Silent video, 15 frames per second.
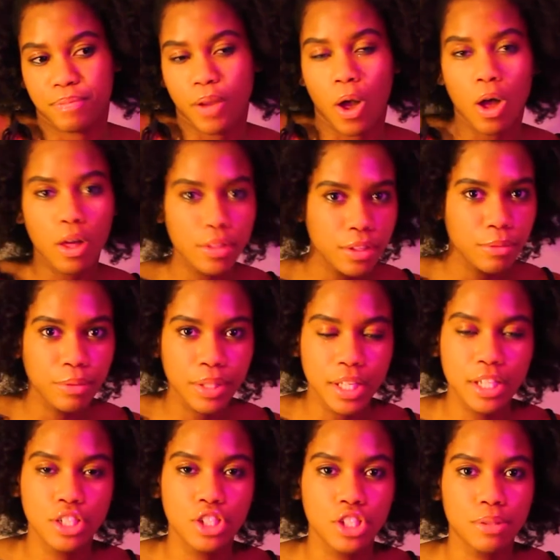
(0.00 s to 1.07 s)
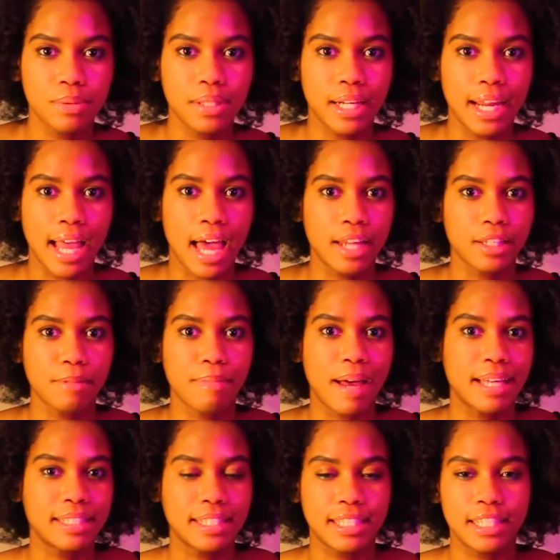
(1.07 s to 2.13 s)
all the relationships that I had in the
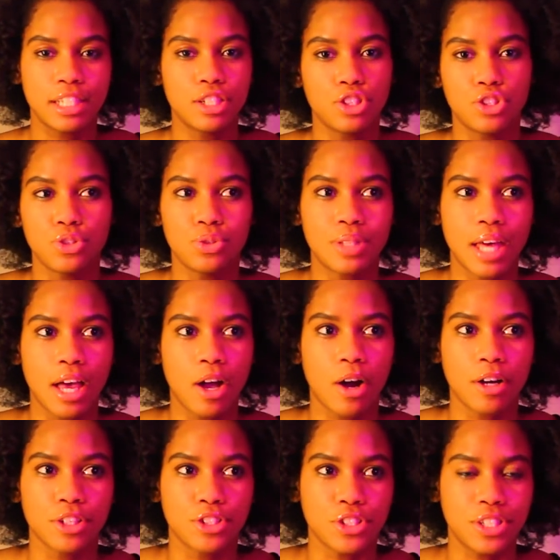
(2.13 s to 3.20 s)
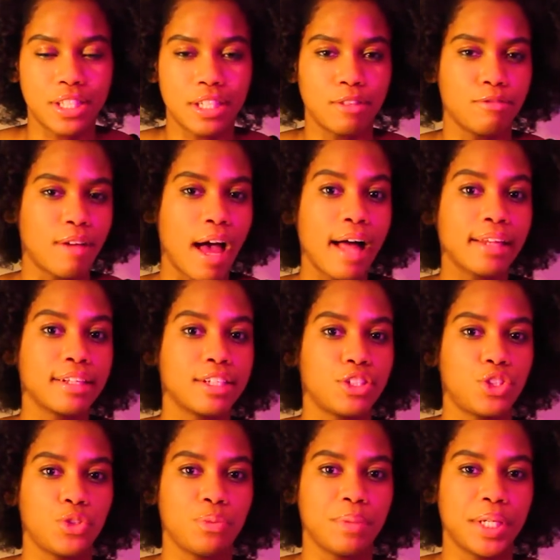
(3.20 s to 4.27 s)
past that didn't do that are just invalid
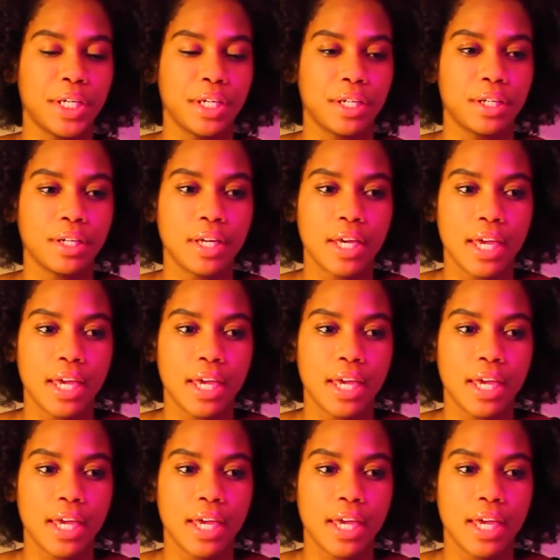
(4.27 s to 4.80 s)
to me.